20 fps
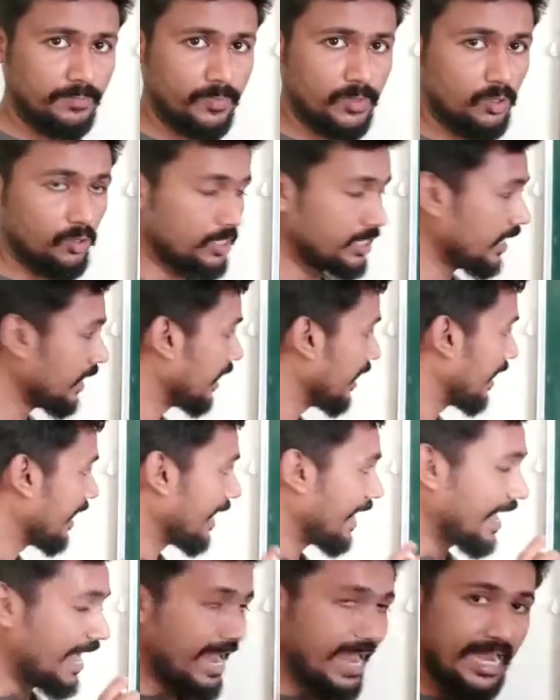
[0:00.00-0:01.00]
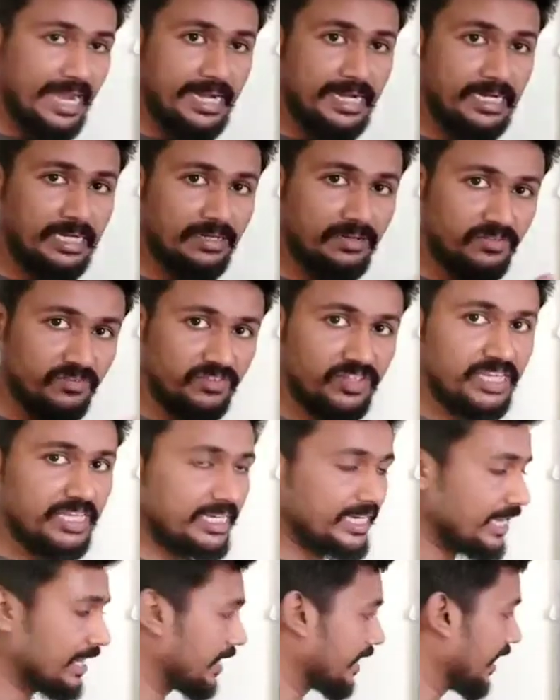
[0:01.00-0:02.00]
Okay, and we
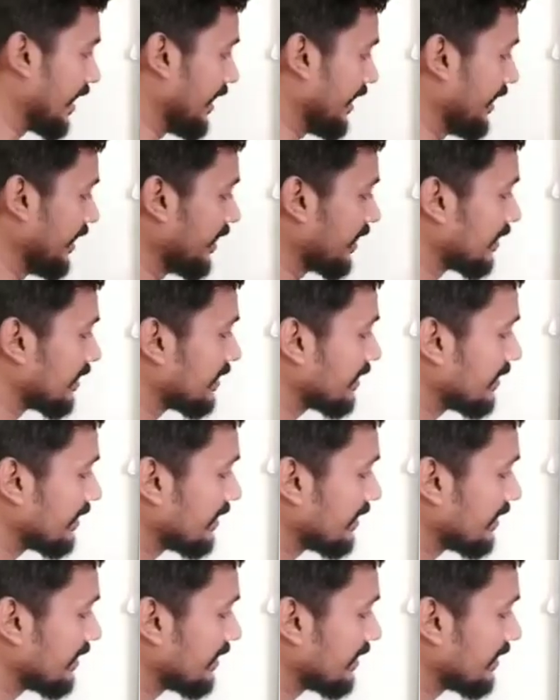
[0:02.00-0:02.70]
can write